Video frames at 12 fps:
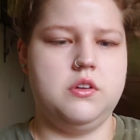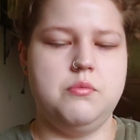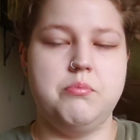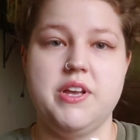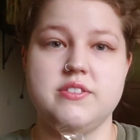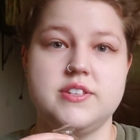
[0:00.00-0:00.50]

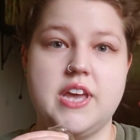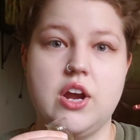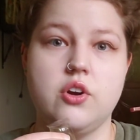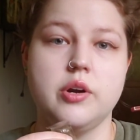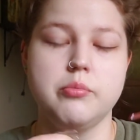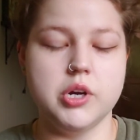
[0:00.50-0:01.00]

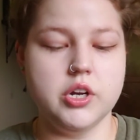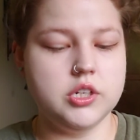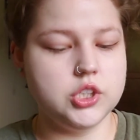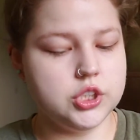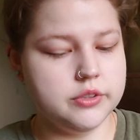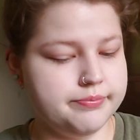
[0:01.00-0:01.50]
mascara
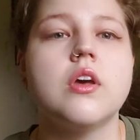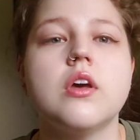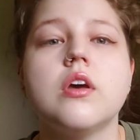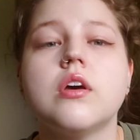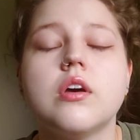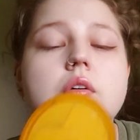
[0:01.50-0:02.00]
brush.
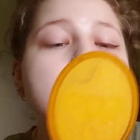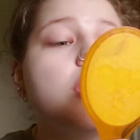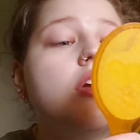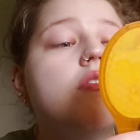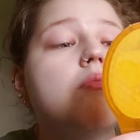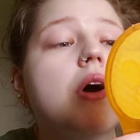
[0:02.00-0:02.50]
I'm gonna
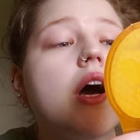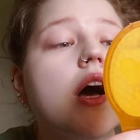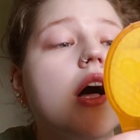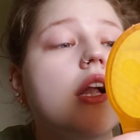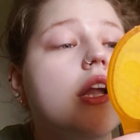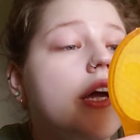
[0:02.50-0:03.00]
give my
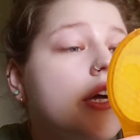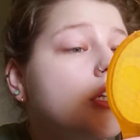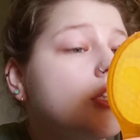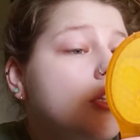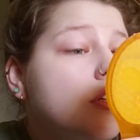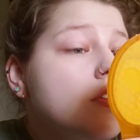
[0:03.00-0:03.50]

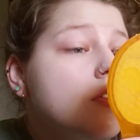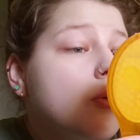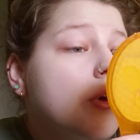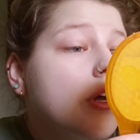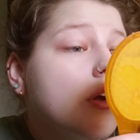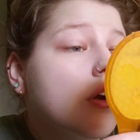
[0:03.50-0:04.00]
eyelashes a
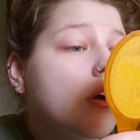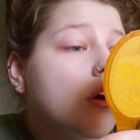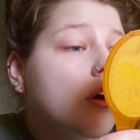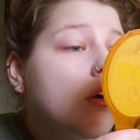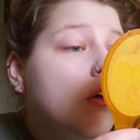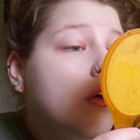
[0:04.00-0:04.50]
quick
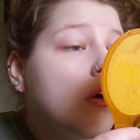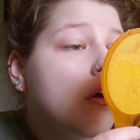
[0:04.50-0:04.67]
curl.